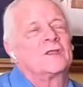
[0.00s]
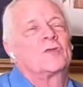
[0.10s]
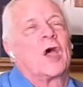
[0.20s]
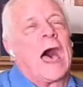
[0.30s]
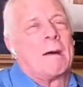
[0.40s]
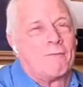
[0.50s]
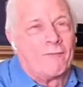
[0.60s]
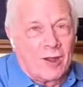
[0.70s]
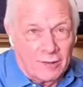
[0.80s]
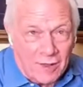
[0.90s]
at the top
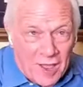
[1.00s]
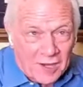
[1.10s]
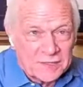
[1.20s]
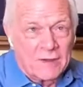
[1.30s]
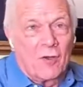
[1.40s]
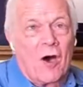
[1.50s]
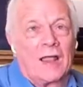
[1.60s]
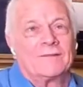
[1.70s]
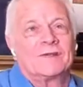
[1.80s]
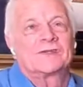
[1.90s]
of our lungs. And
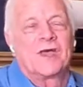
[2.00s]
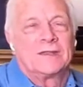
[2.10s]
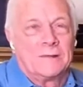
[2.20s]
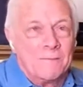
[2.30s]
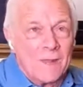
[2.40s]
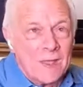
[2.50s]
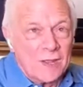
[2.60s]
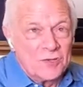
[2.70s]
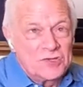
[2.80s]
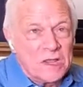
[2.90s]
all of a sudden,
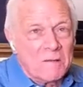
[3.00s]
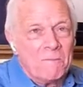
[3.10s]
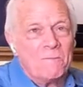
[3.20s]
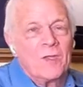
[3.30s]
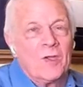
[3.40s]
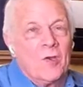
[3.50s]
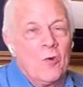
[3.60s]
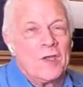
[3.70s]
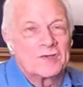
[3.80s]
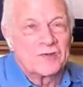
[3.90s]
Jim,
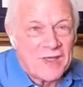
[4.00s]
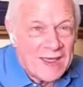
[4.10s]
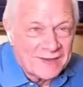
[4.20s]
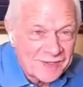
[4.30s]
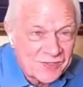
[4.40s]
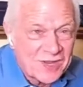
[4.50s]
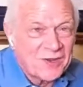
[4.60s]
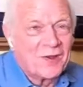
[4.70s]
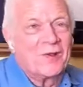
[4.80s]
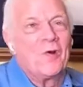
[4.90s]
who is not a
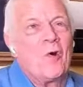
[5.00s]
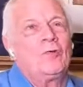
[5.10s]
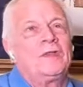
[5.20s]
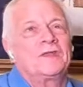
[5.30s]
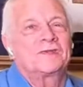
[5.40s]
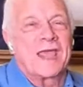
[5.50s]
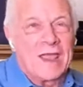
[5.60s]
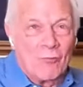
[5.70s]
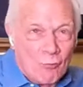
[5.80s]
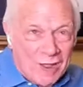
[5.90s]
singer, who only
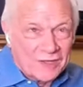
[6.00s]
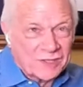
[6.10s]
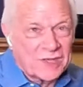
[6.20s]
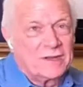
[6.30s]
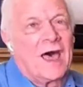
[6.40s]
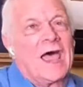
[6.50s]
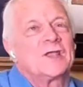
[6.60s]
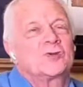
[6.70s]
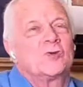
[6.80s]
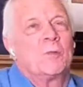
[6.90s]
sang once in a
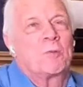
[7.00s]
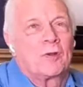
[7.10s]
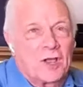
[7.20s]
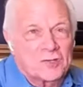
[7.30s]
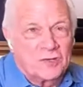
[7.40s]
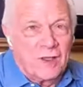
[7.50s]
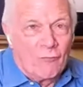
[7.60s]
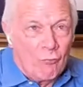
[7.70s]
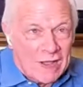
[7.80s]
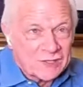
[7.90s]
high school production
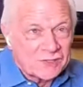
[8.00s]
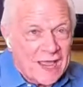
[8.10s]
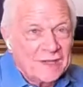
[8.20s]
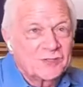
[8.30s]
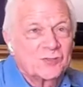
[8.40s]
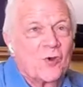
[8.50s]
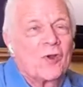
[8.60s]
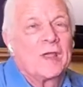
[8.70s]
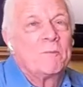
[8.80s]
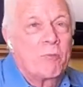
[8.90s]
of West Side
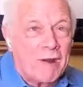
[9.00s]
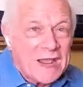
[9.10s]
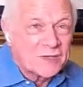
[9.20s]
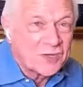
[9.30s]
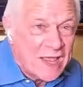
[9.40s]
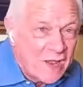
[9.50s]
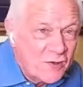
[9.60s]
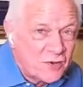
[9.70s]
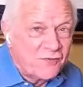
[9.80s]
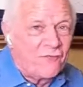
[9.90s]
Story, breaks
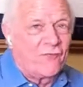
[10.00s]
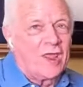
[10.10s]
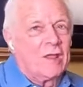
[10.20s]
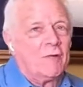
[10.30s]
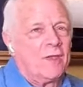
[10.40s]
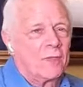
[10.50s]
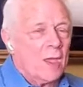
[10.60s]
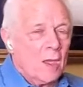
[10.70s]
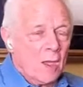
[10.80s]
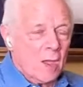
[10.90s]
into the fray with,
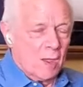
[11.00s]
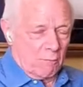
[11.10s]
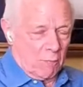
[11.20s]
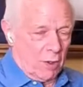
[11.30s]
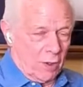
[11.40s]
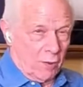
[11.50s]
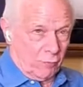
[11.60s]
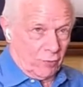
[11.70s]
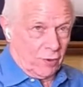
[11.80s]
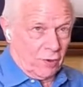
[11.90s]

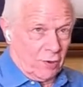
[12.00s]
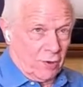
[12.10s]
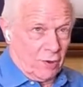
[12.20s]
Maria,